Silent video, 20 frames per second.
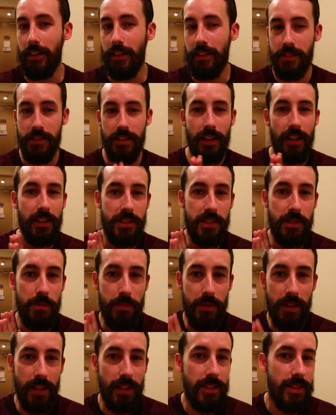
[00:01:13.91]
It's got
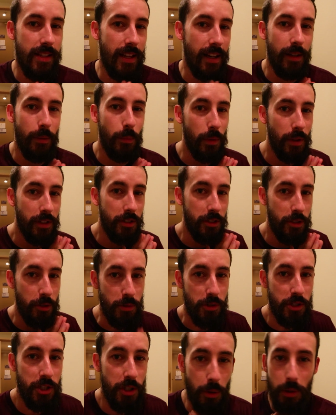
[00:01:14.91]
some things that I want
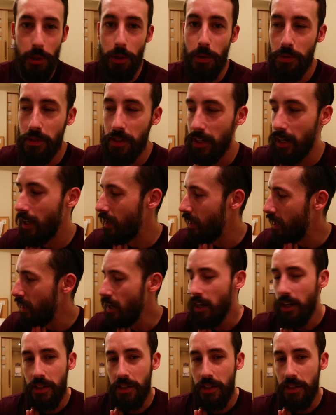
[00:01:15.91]
to show you today,